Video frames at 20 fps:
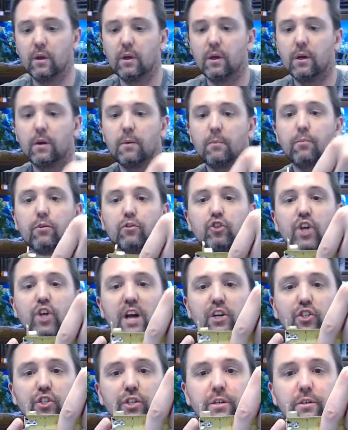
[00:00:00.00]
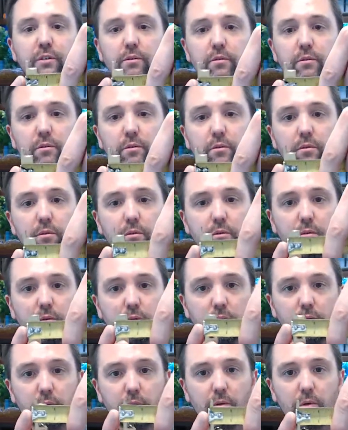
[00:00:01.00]
Projection,
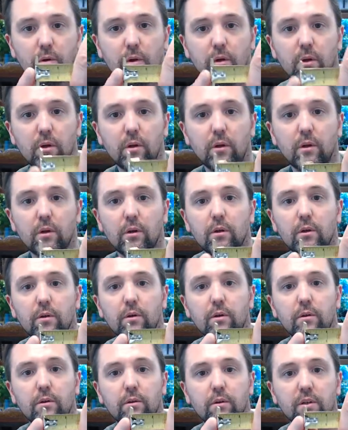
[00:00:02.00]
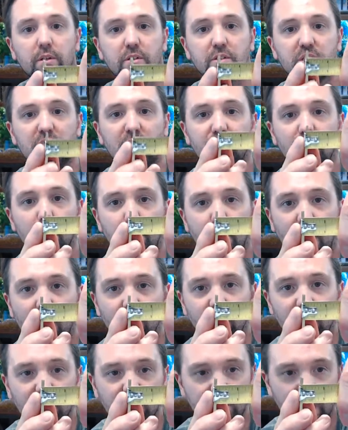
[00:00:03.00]
you can see of the
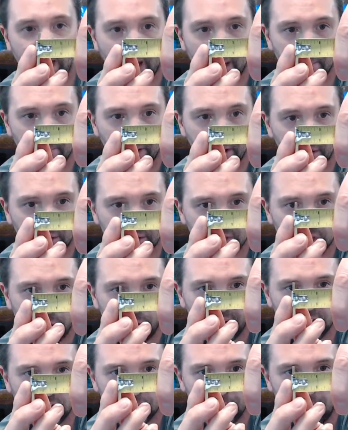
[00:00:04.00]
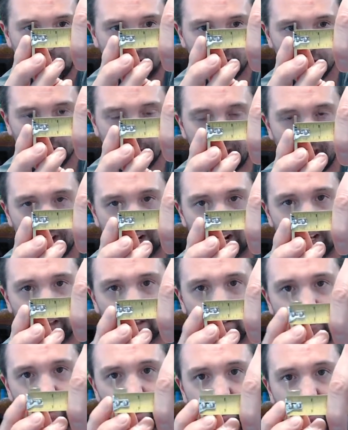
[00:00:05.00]
mounting tab there, it's quite small. It's about 1/8 of
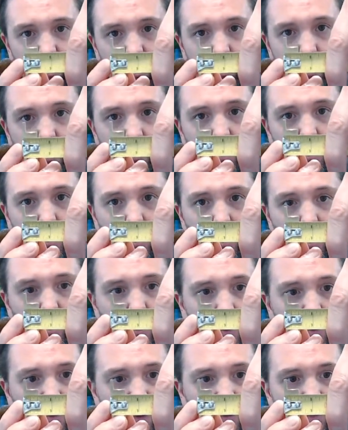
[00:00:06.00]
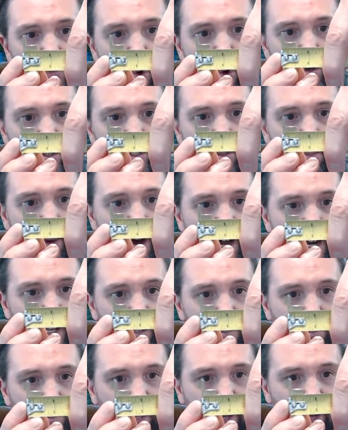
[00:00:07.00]
an inch. And then of course the body
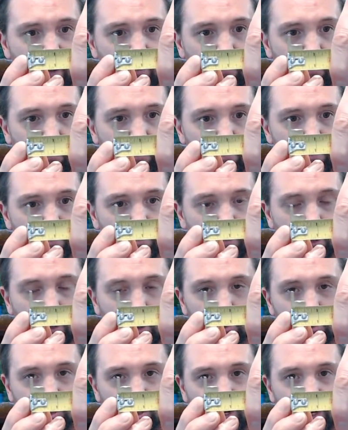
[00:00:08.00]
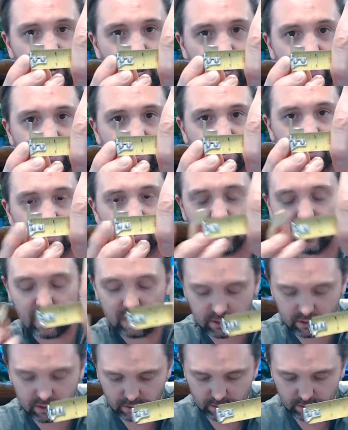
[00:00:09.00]
itself, closer to 9/16.